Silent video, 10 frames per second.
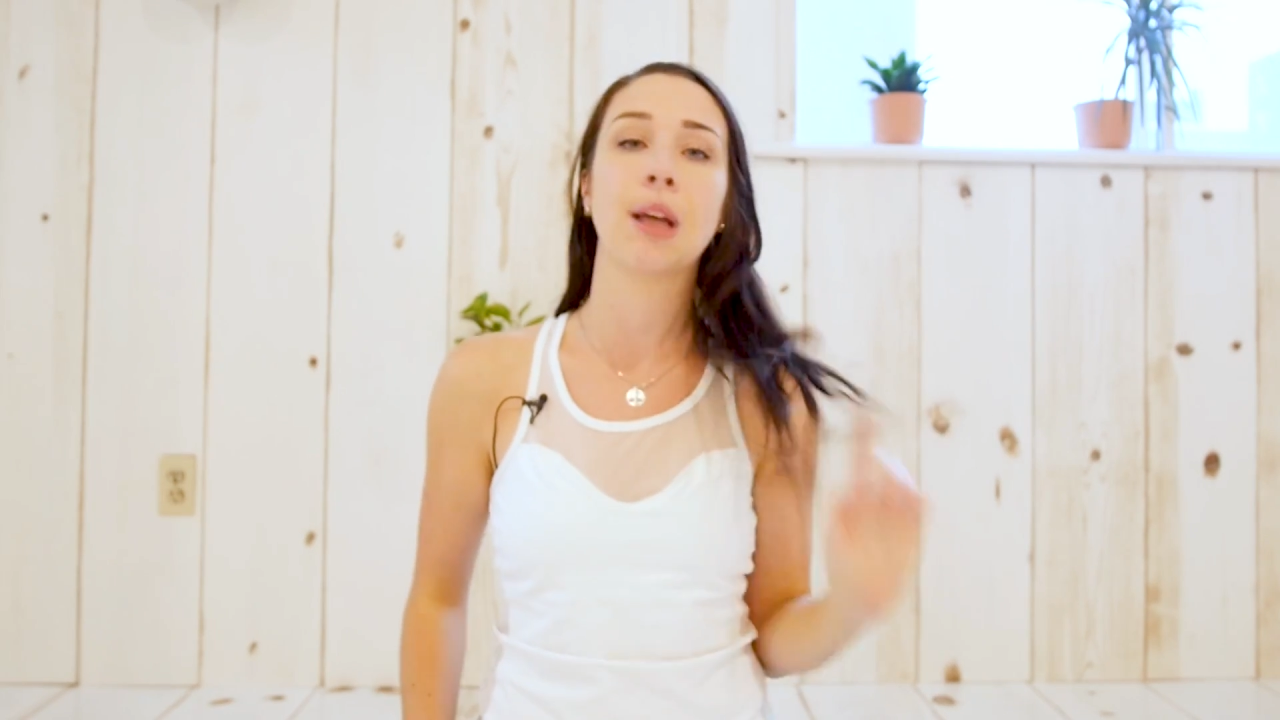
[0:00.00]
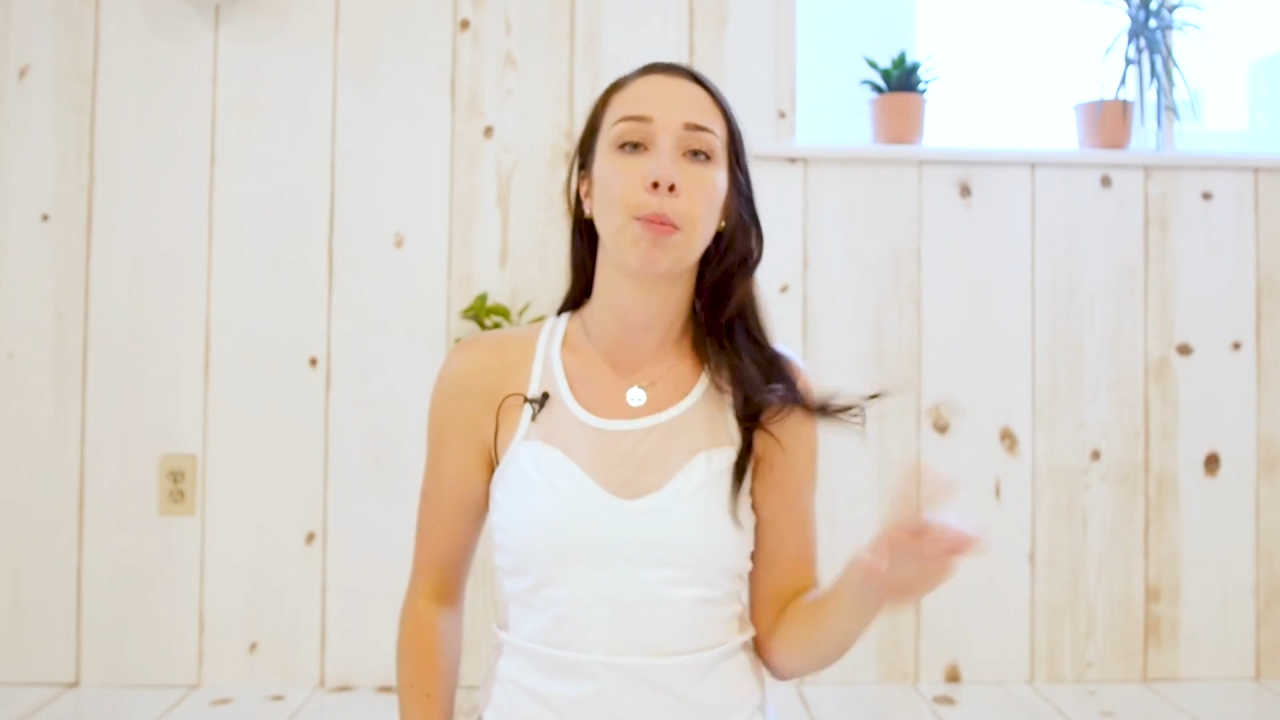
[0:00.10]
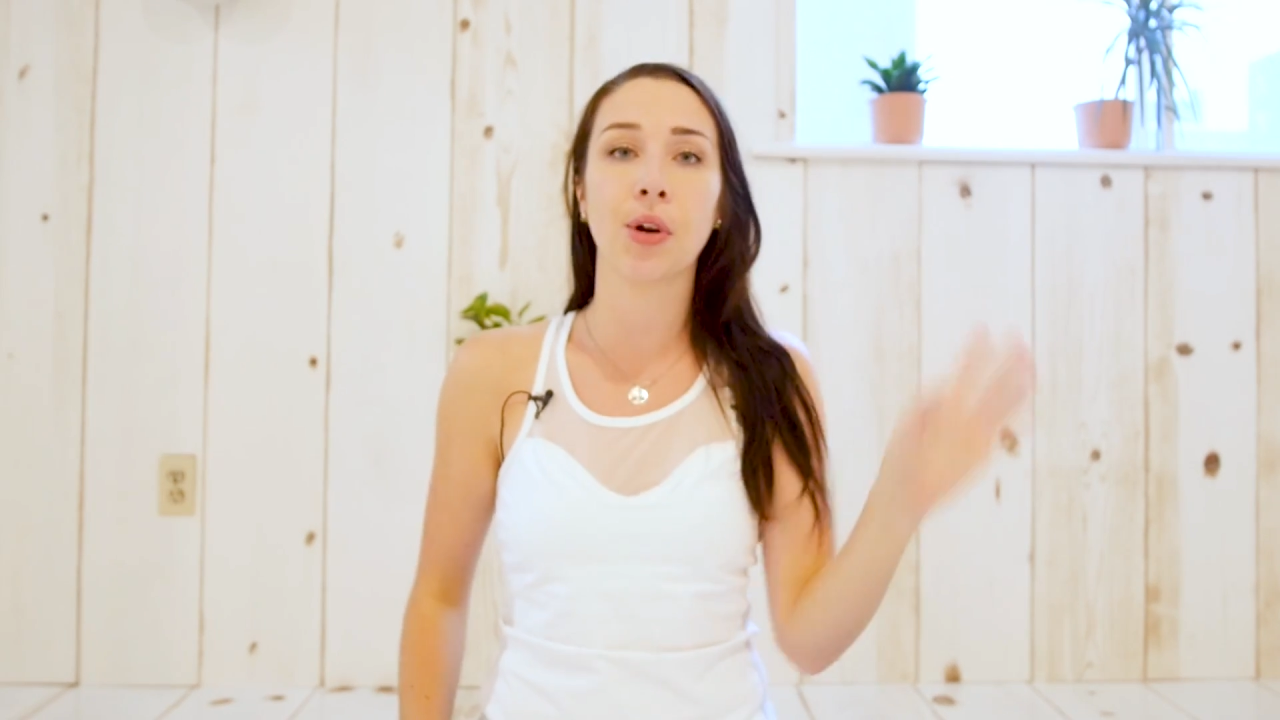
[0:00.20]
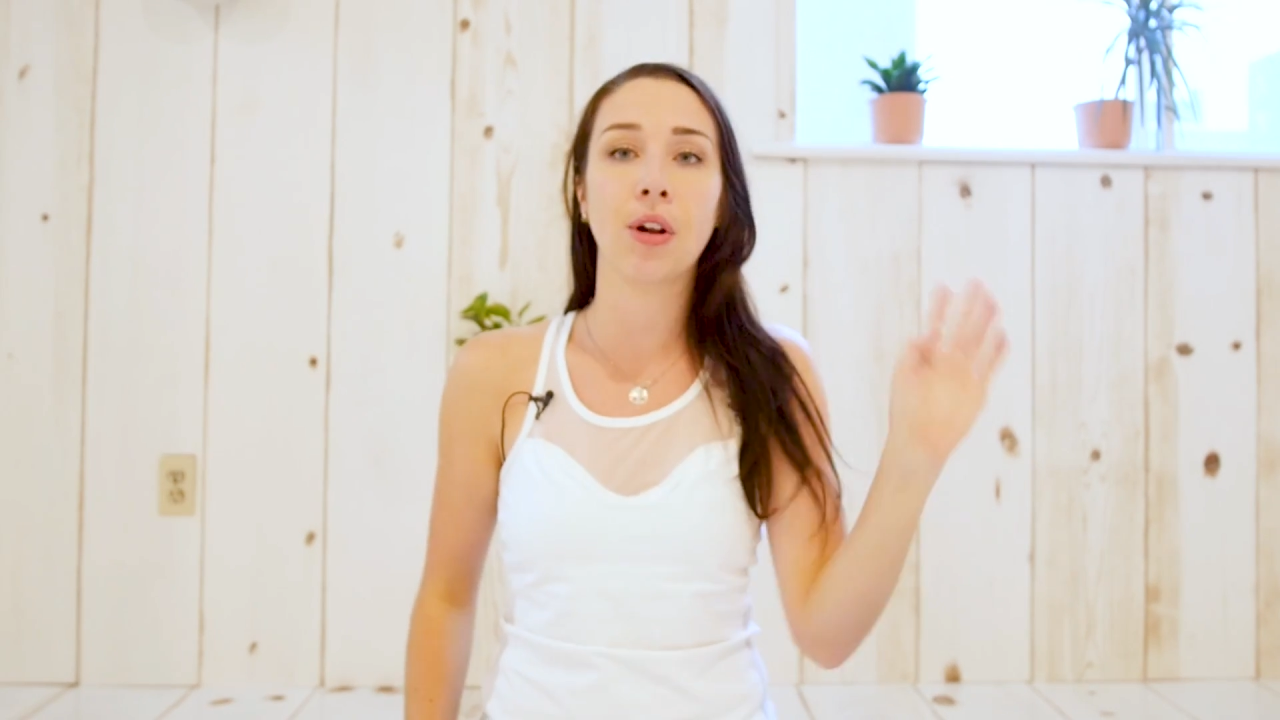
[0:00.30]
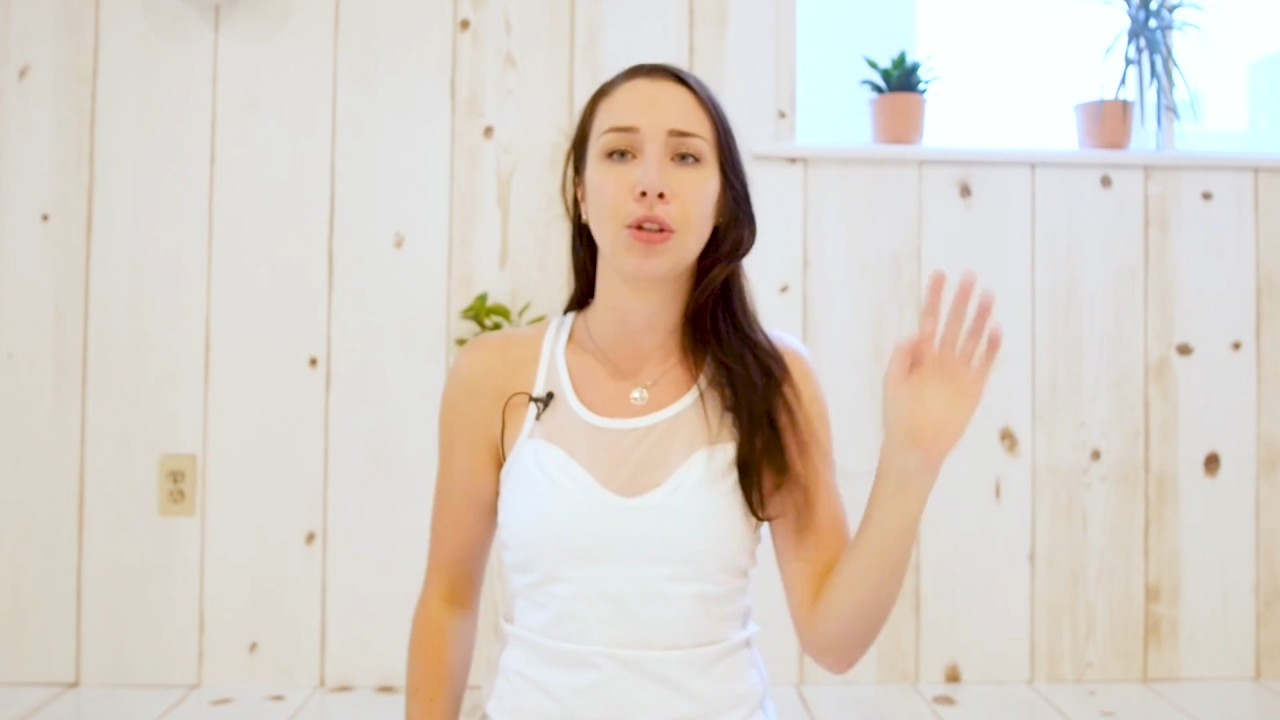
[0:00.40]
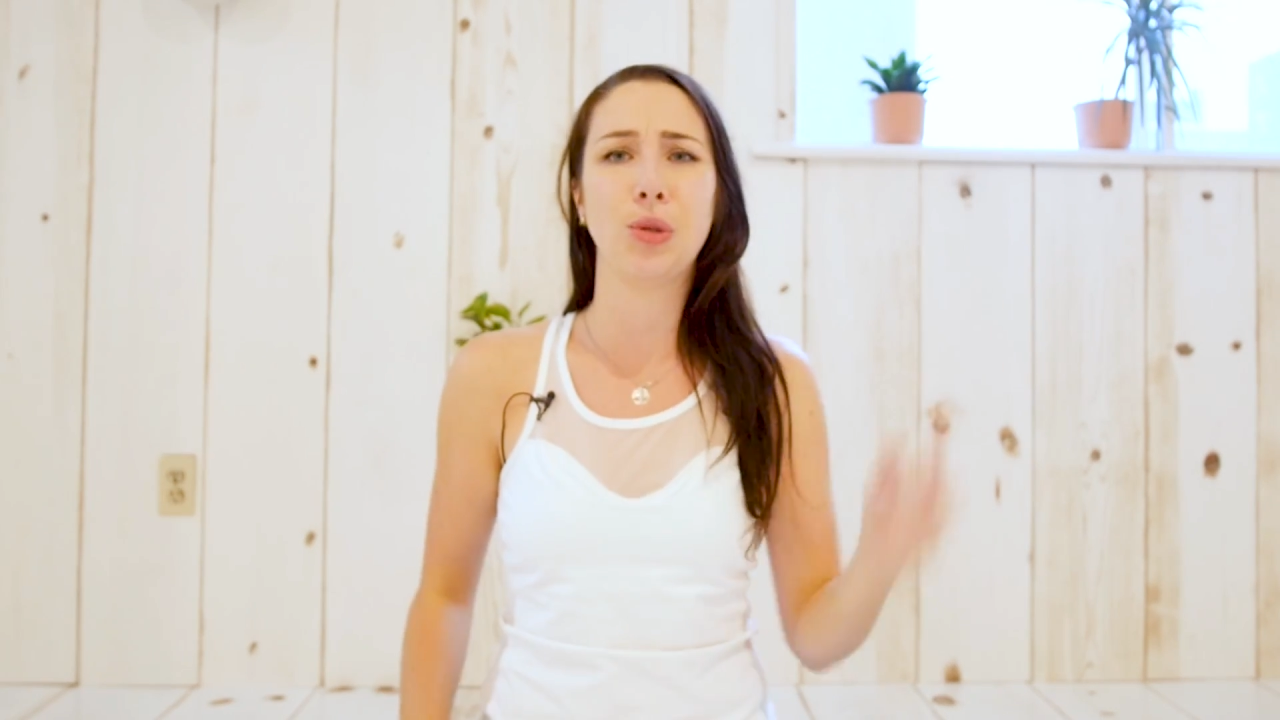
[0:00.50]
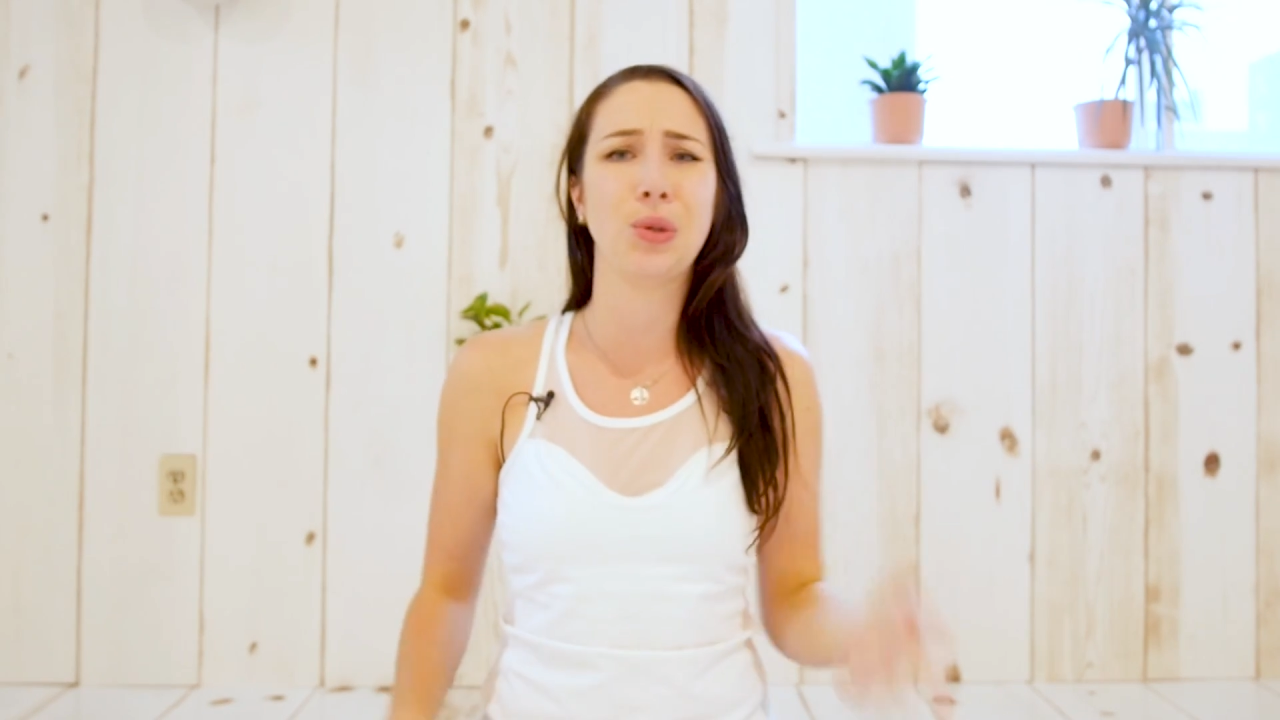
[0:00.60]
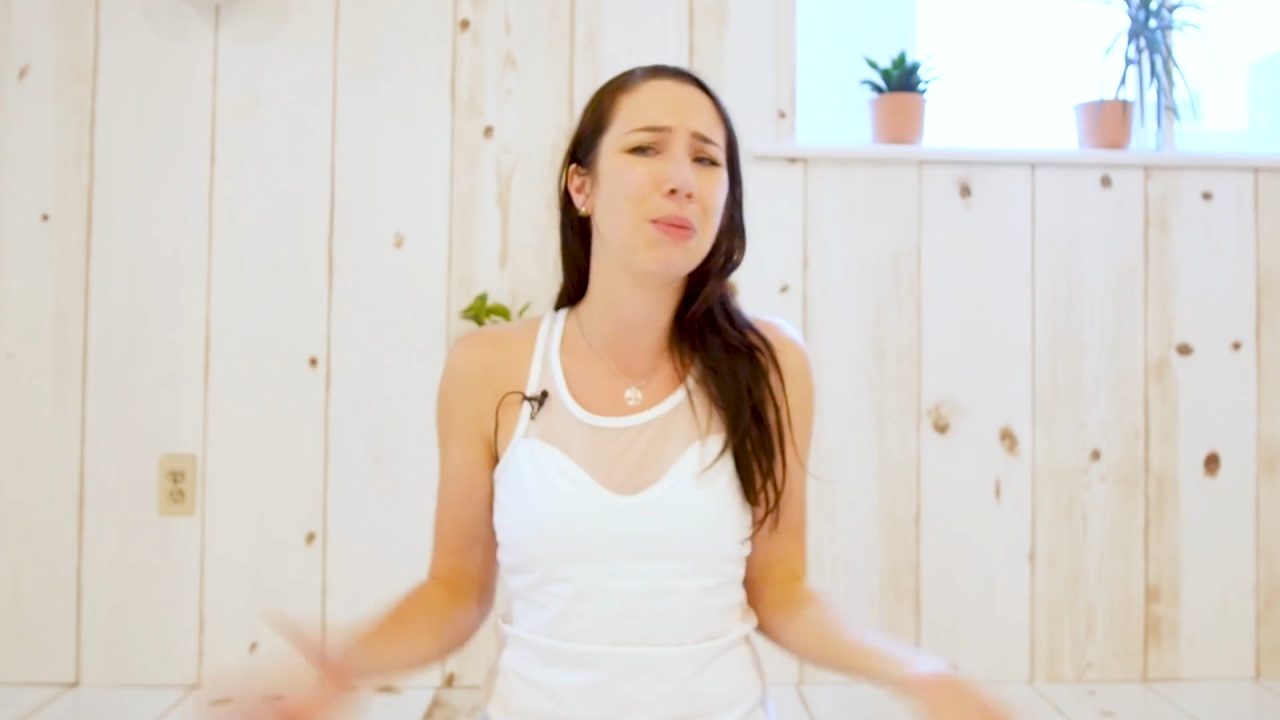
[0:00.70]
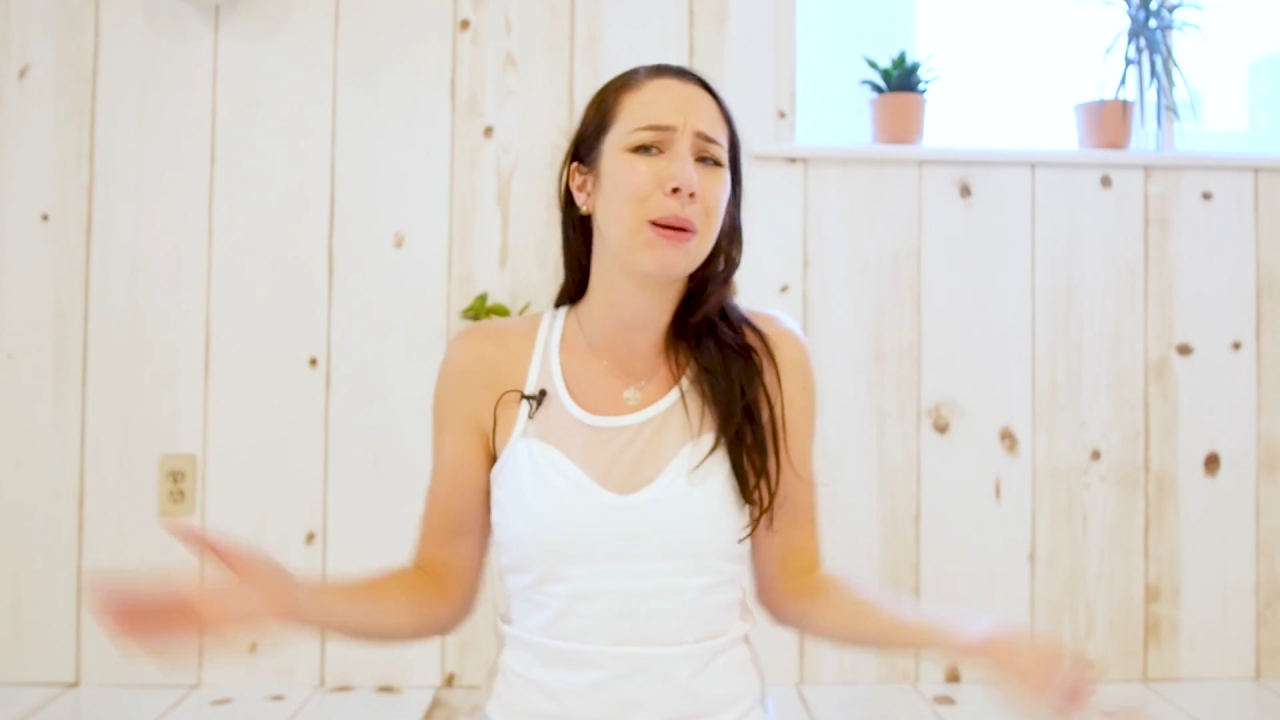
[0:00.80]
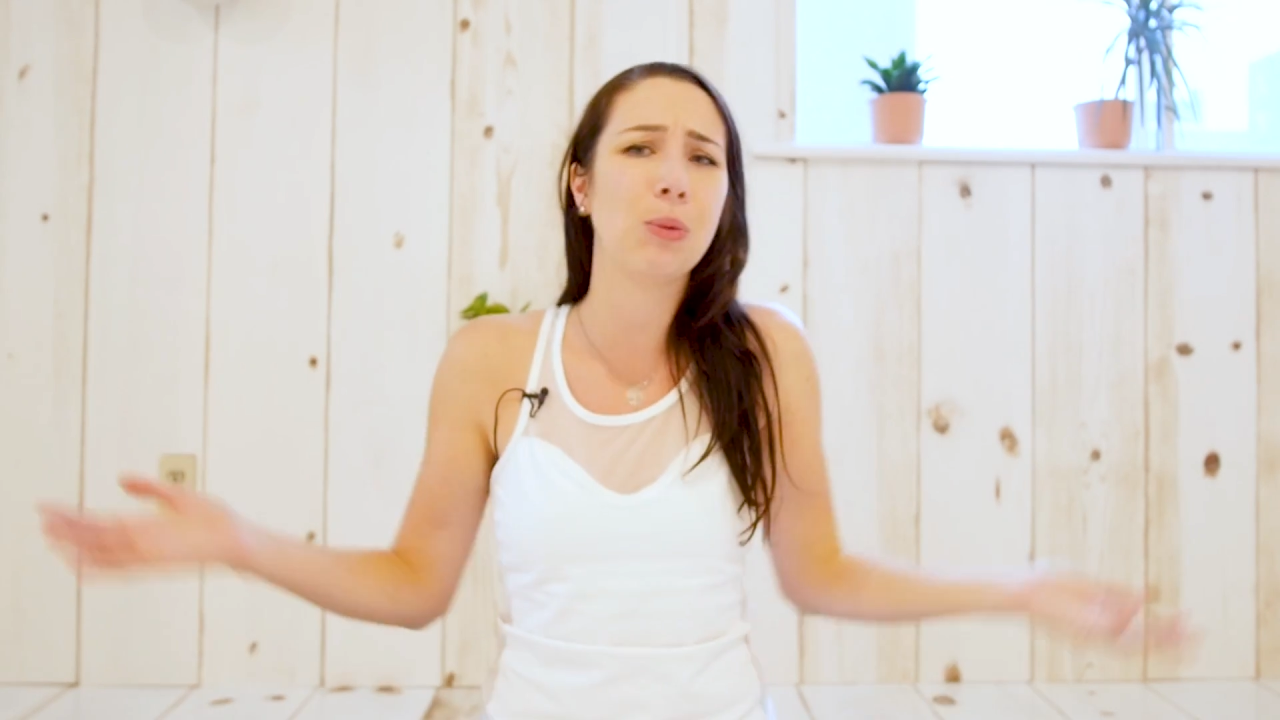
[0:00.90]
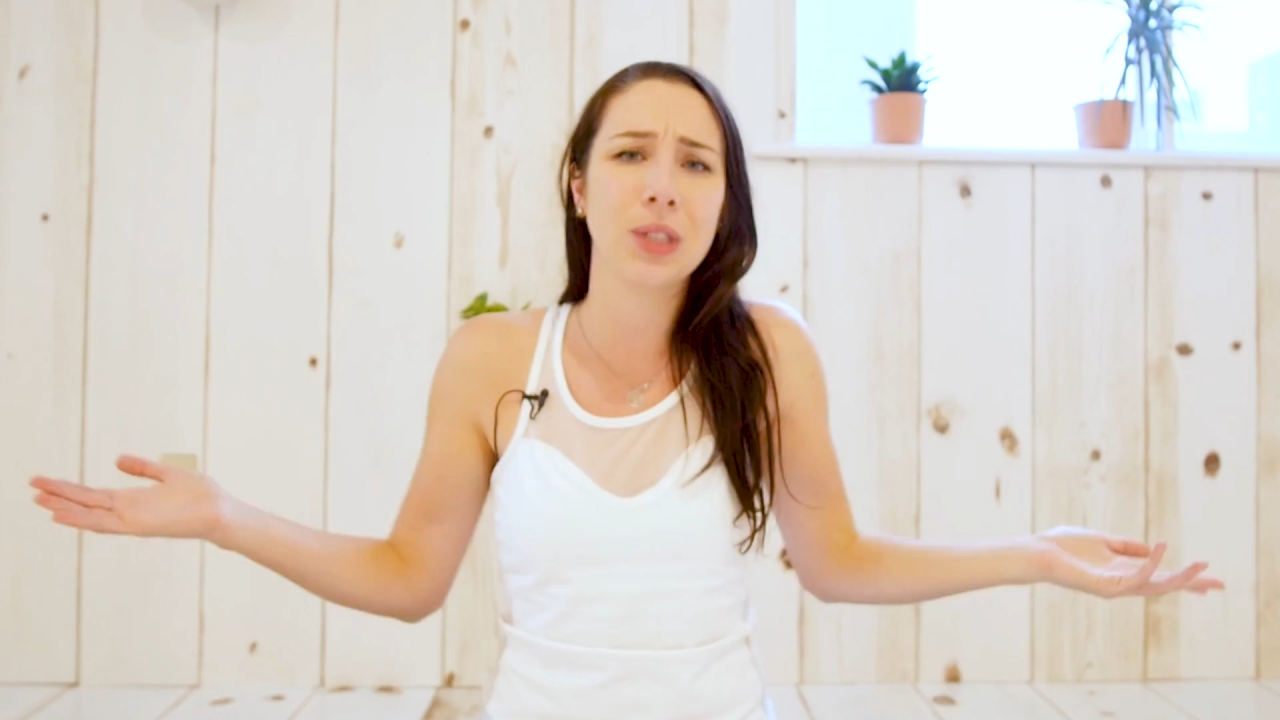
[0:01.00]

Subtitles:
I'll put it on YouTube and